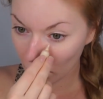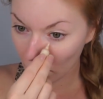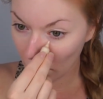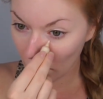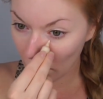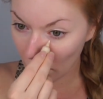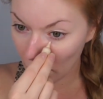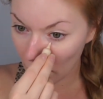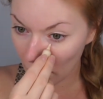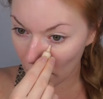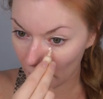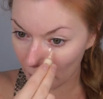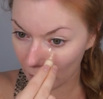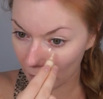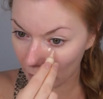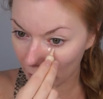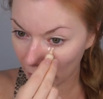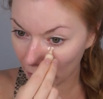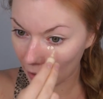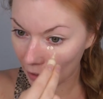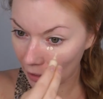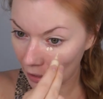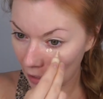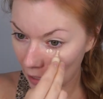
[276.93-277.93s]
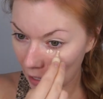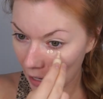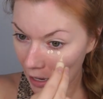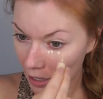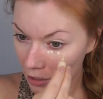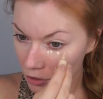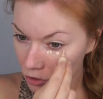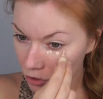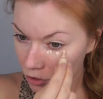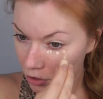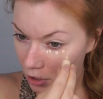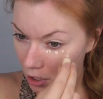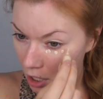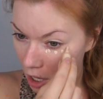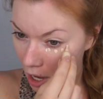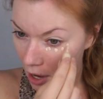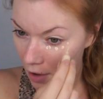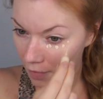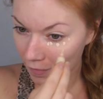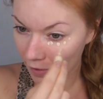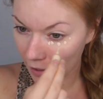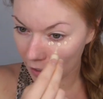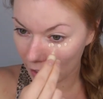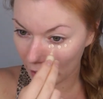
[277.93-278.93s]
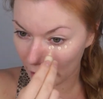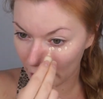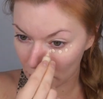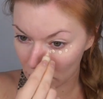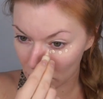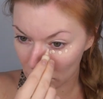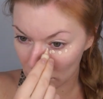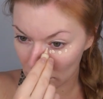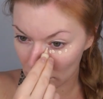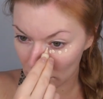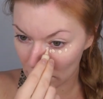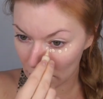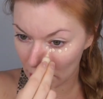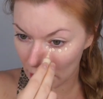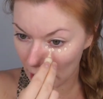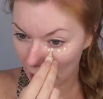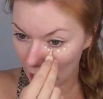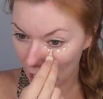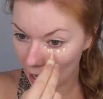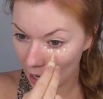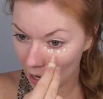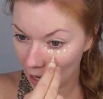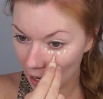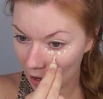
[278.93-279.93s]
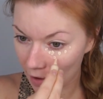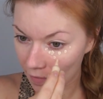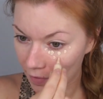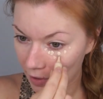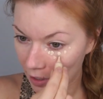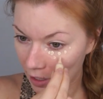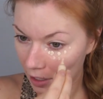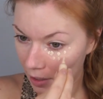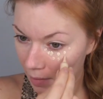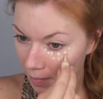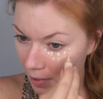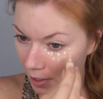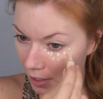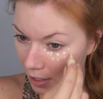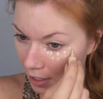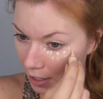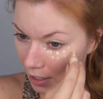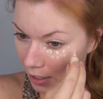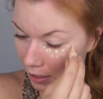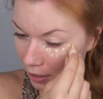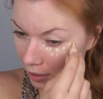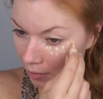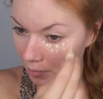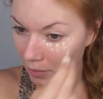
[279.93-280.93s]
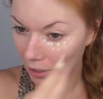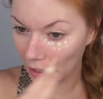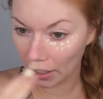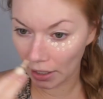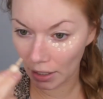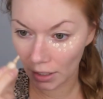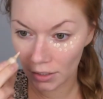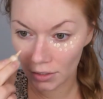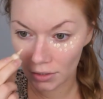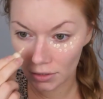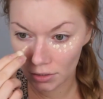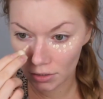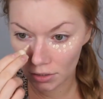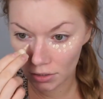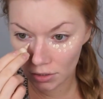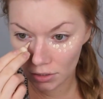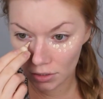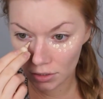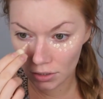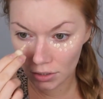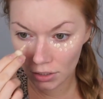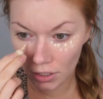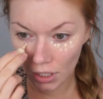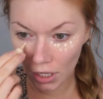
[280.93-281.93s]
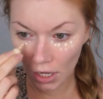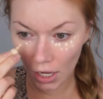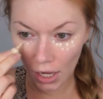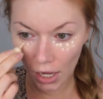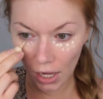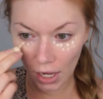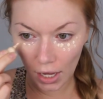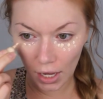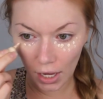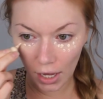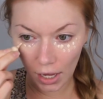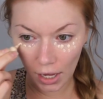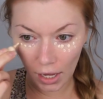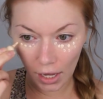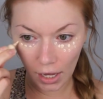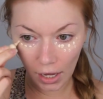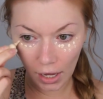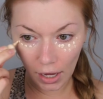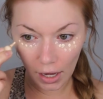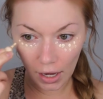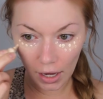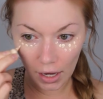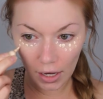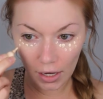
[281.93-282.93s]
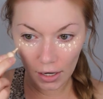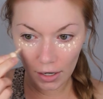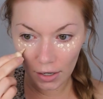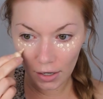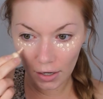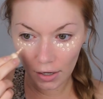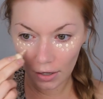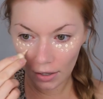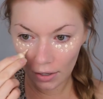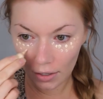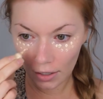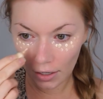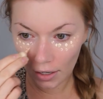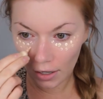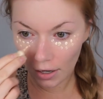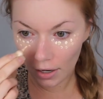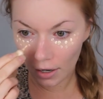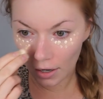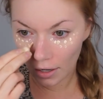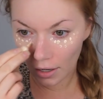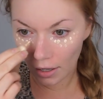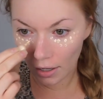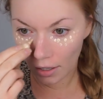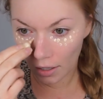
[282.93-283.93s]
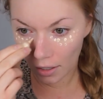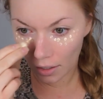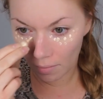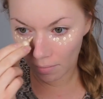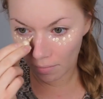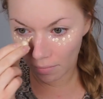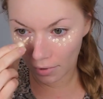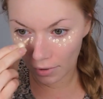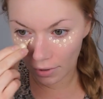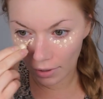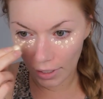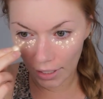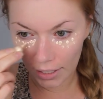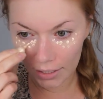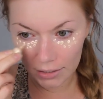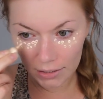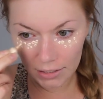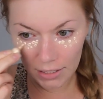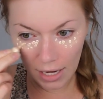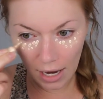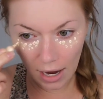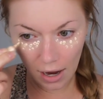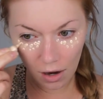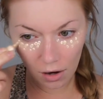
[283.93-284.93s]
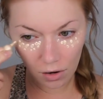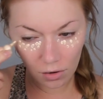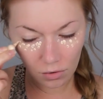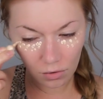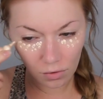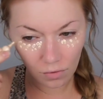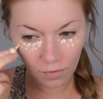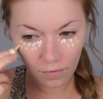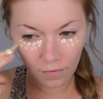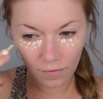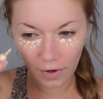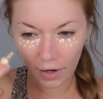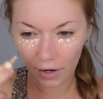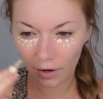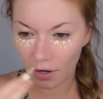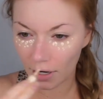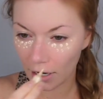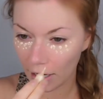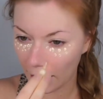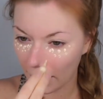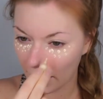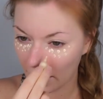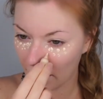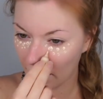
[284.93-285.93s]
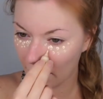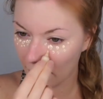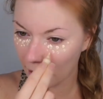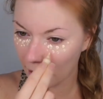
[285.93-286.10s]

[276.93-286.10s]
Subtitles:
Very natural coverage. It's not heavy by any means. And it blends out very